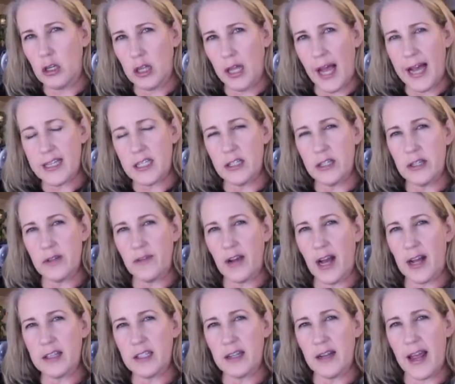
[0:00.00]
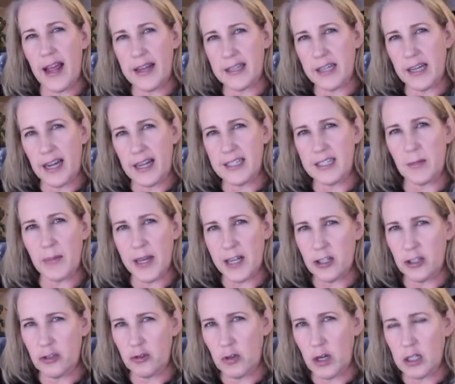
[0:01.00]
classes of
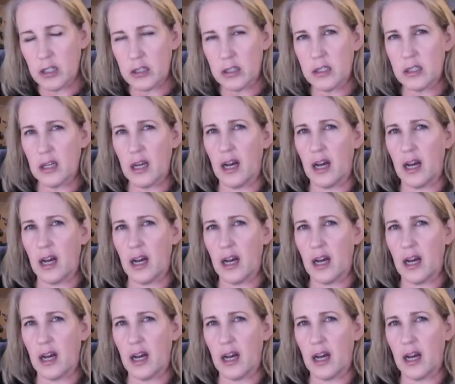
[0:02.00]
anti-constipation drugs.